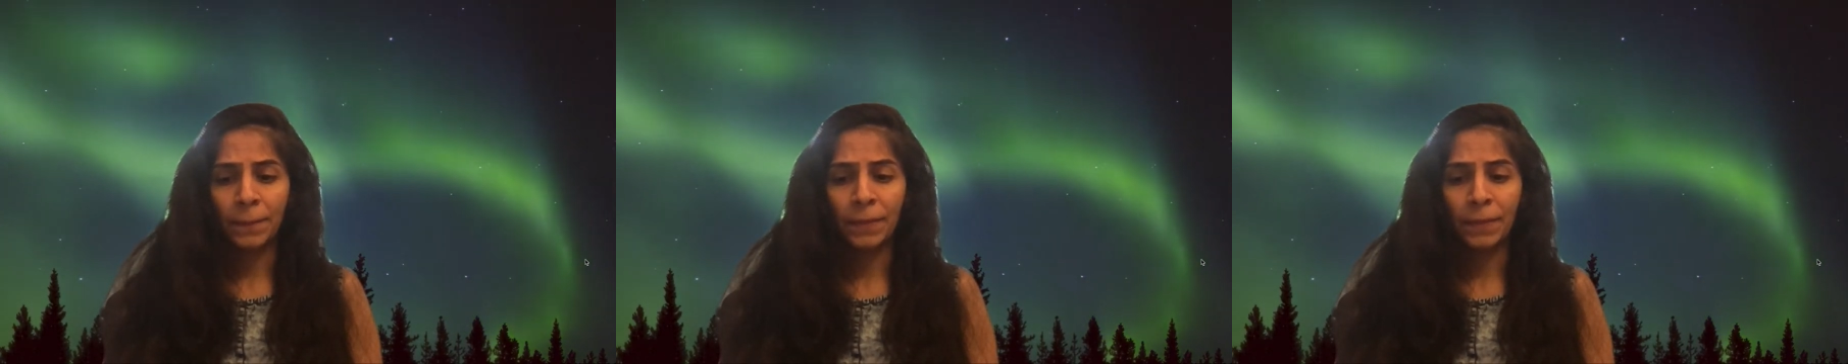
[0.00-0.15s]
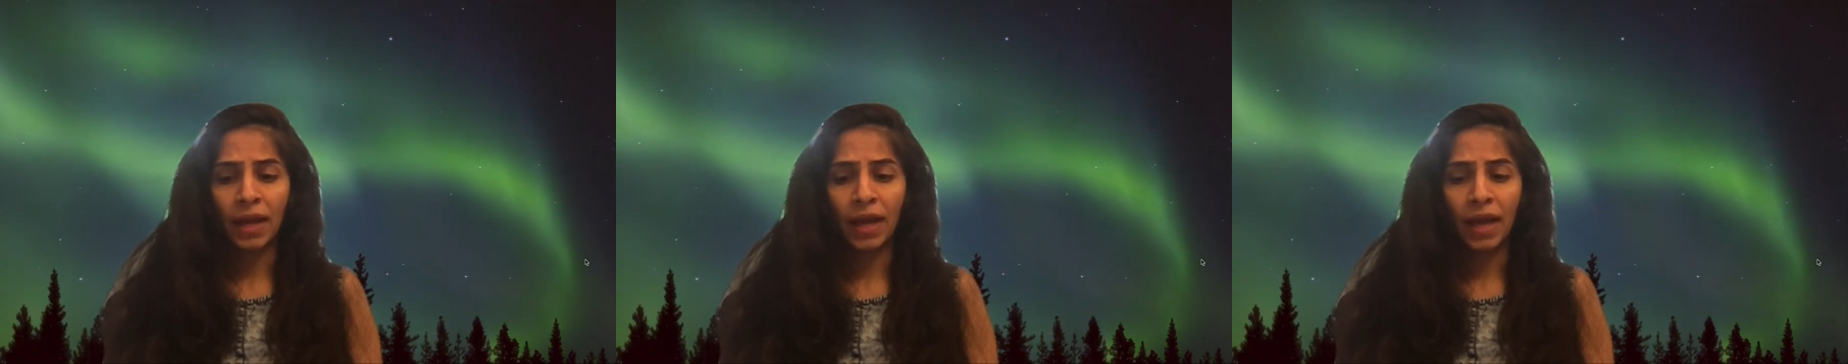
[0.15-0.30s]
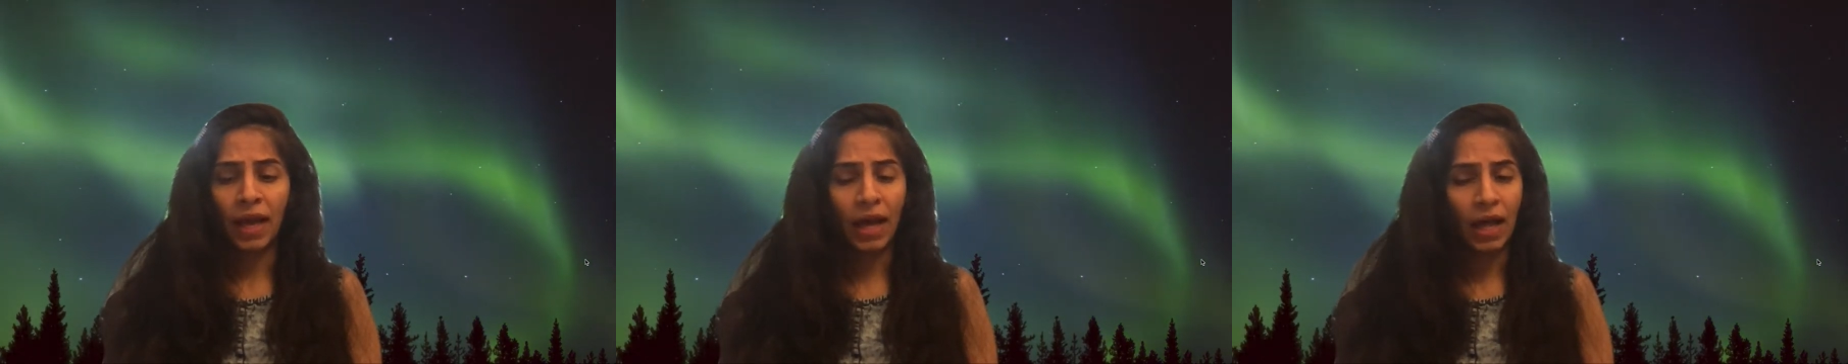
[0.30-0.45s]

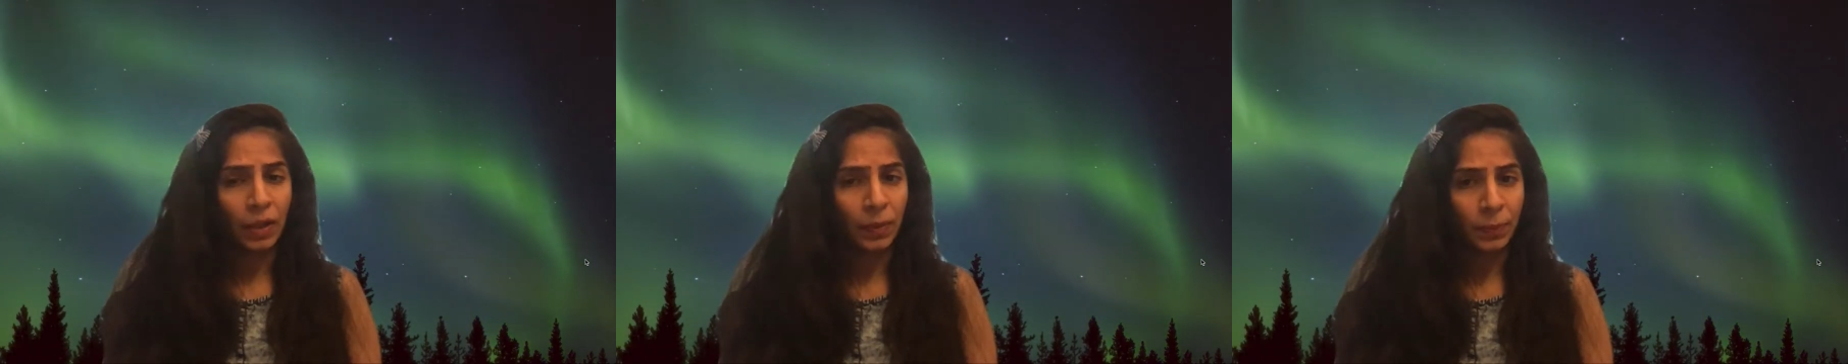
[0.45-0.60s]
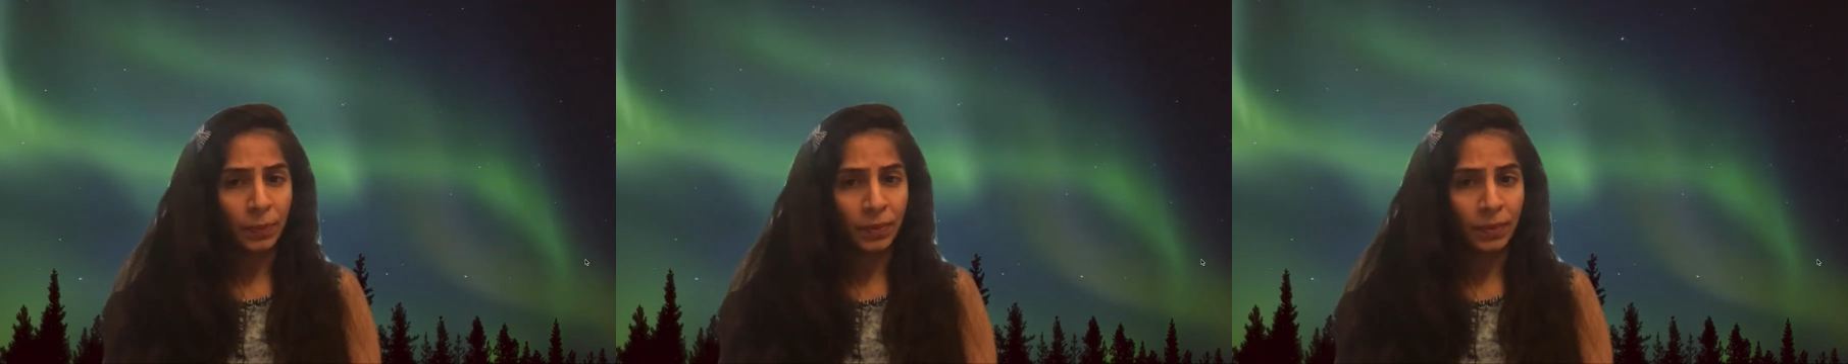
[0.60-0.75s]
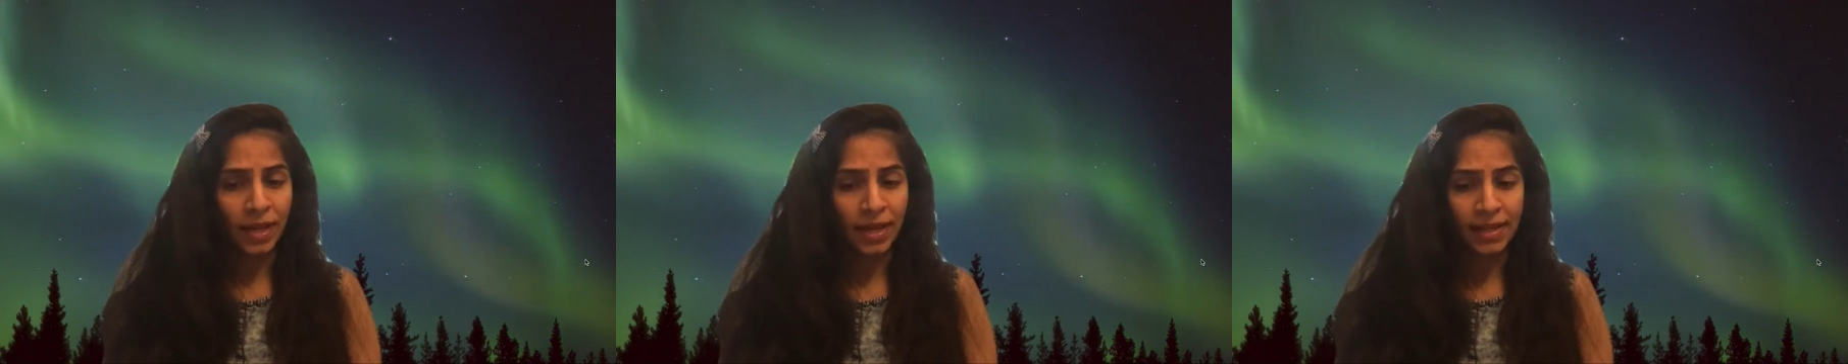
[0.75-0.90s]

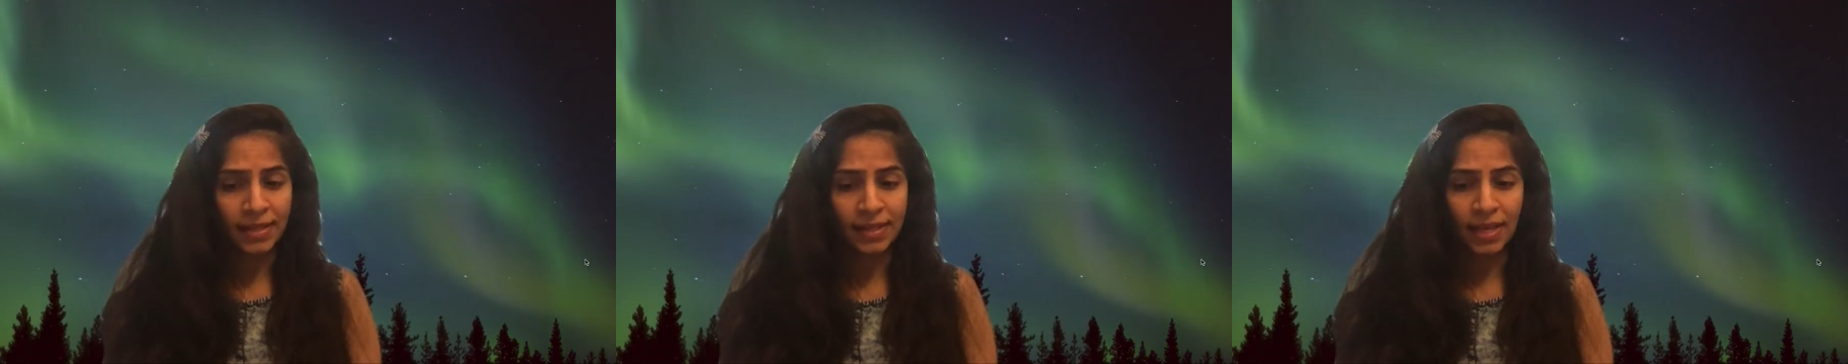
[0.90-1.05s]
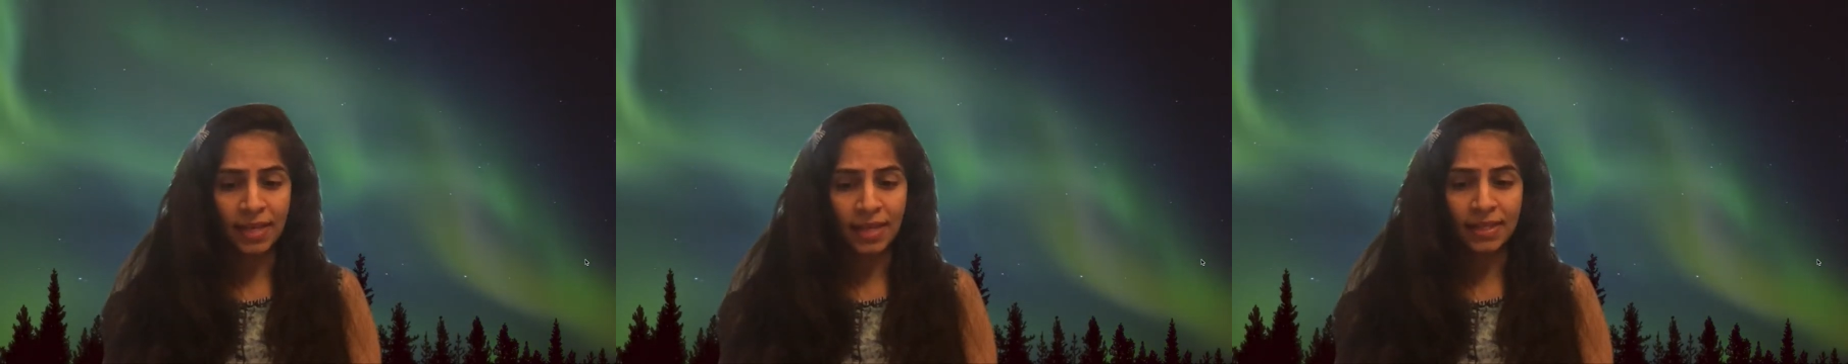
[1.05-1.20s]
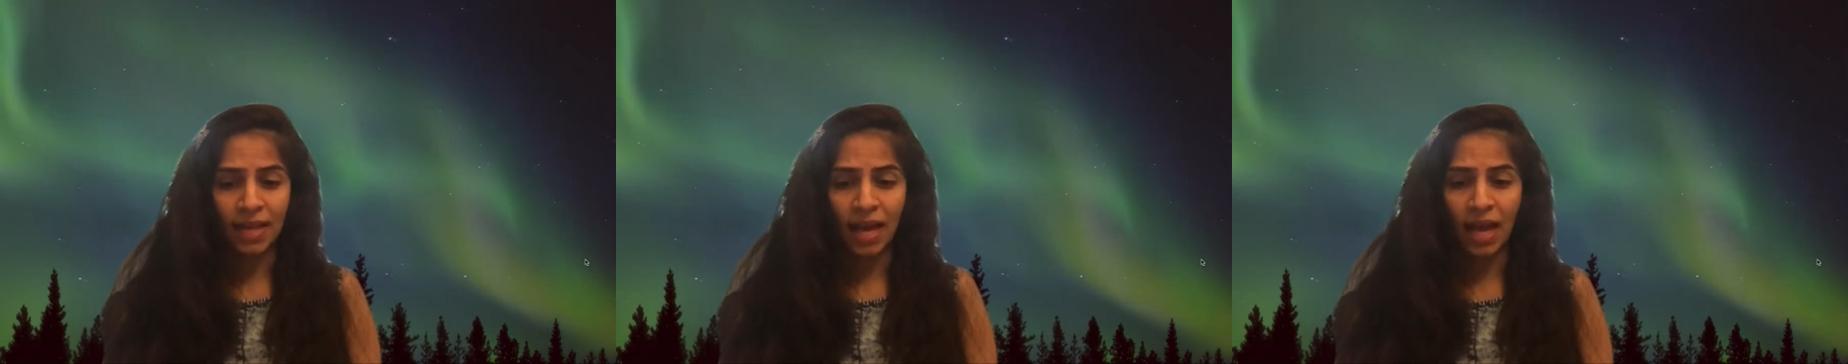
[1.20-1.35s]
helpless
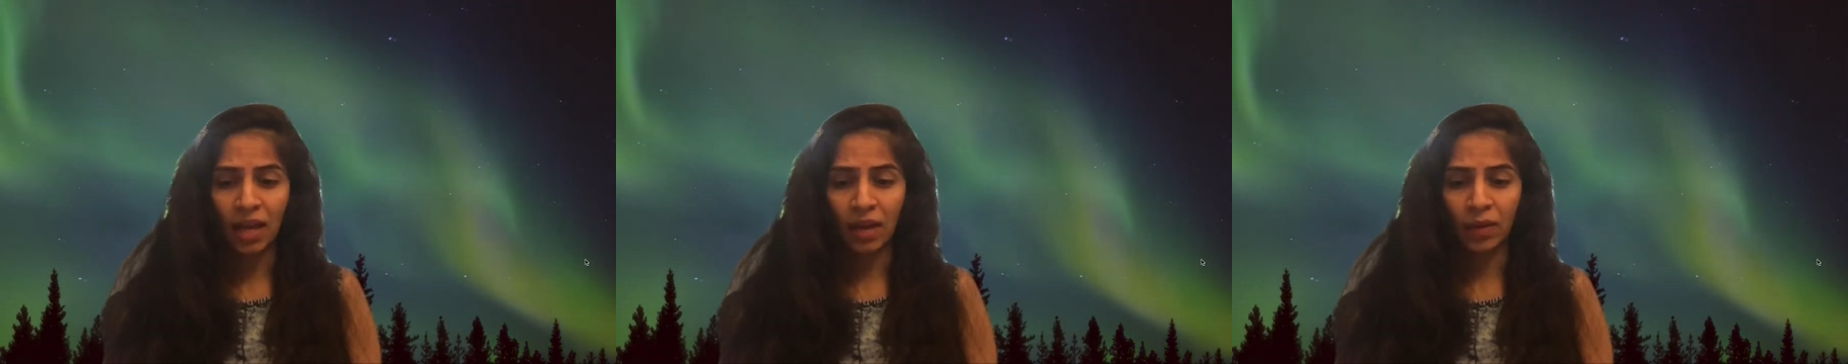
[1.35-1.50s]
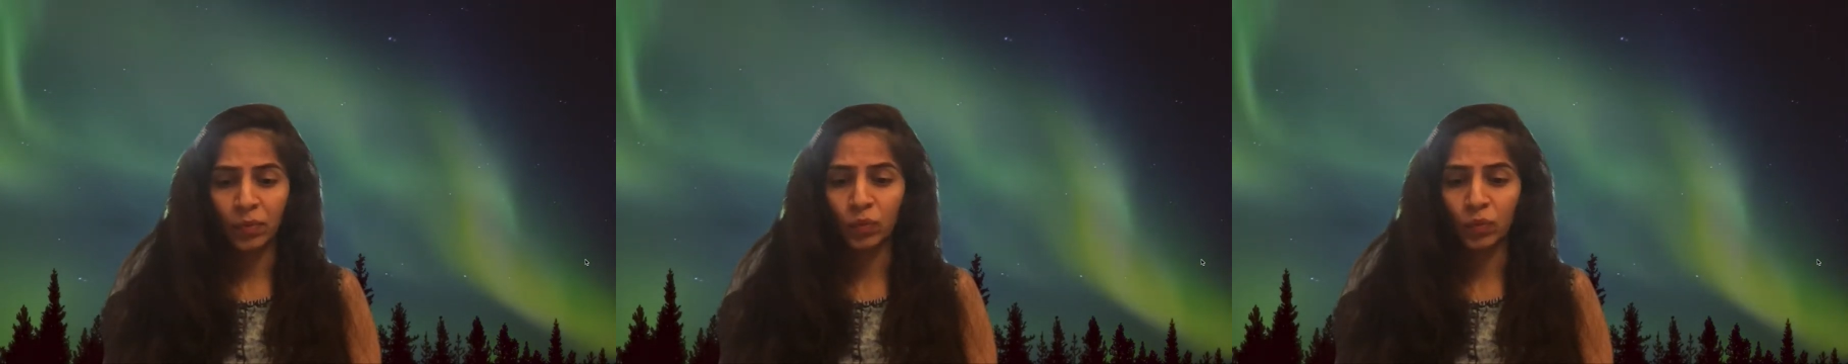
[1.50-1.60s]
as I am